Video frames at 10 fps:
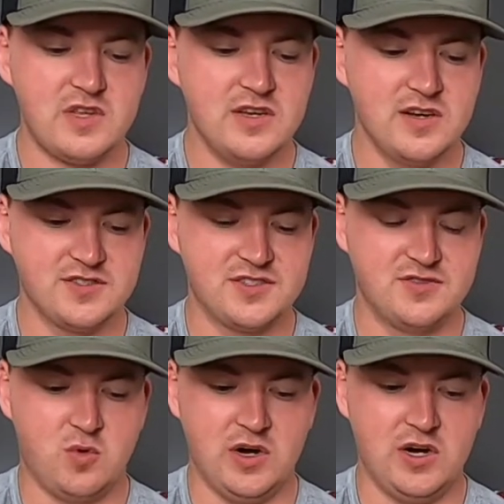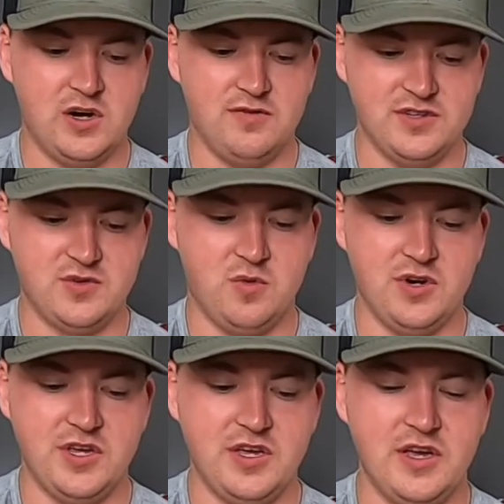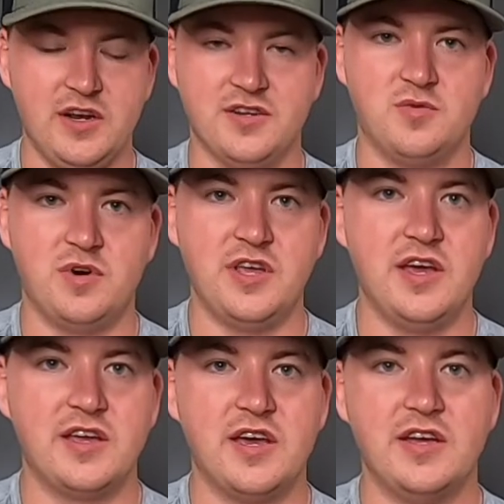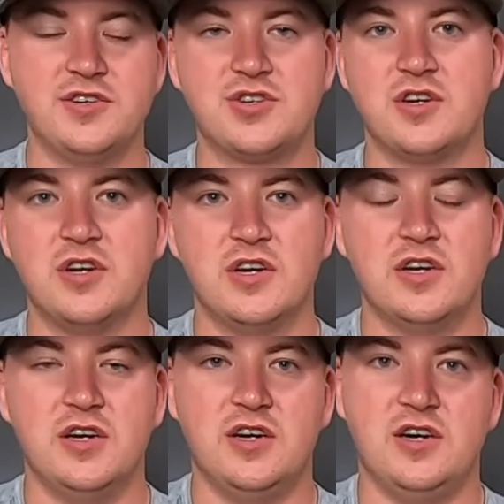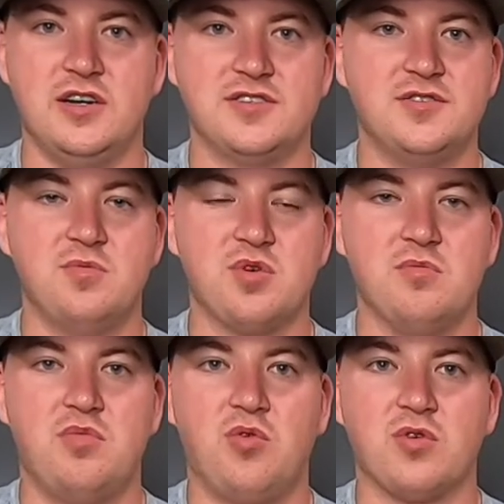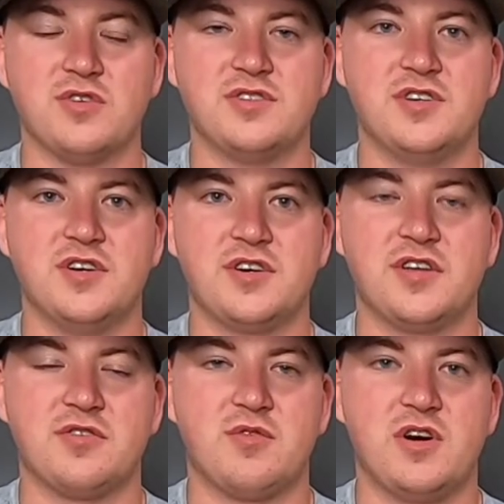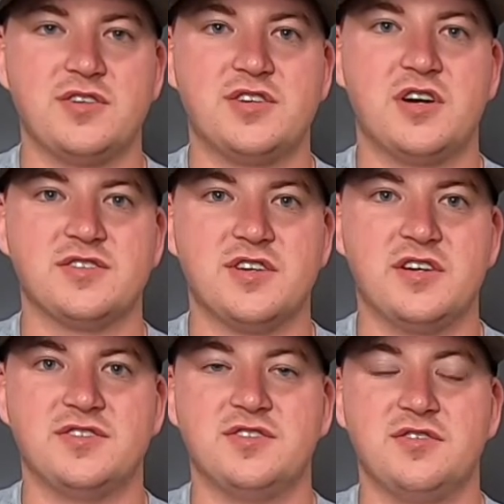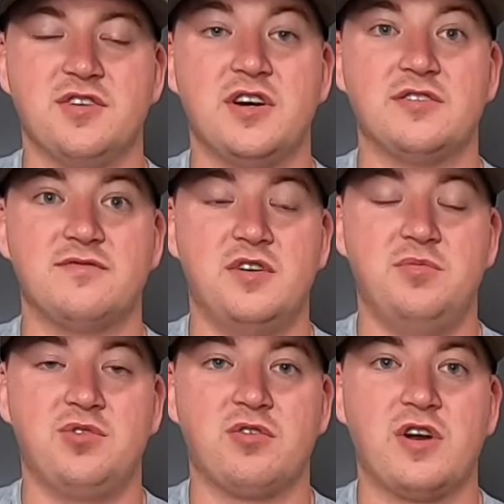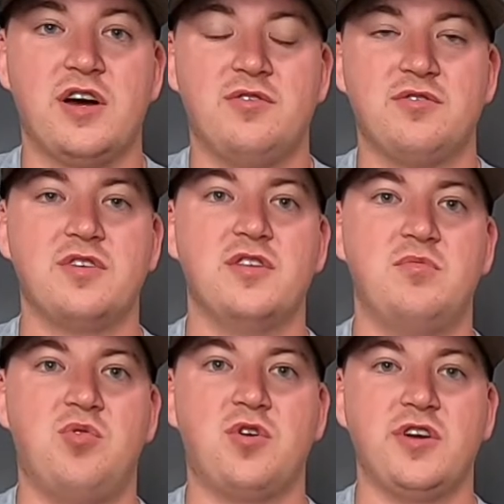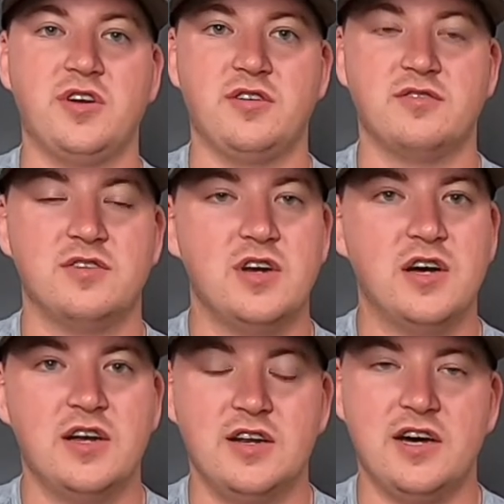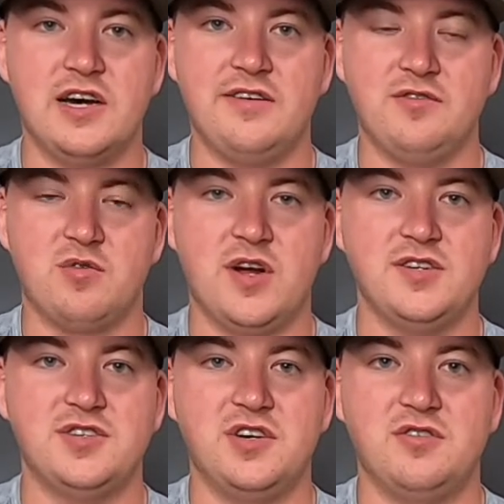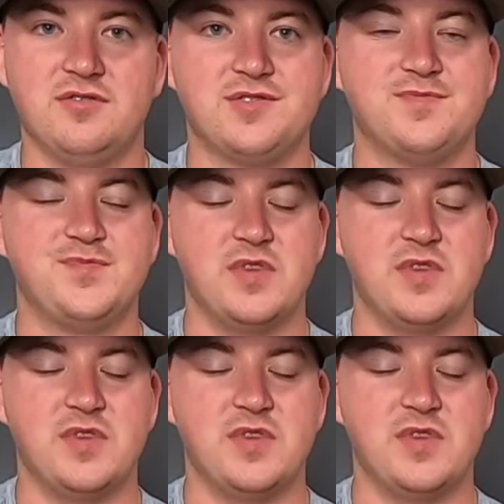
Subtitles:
A 12, a 20, and a 28 gauge. Super important to get the right shot size so you're not fumbling around in the morning and not having the right shells.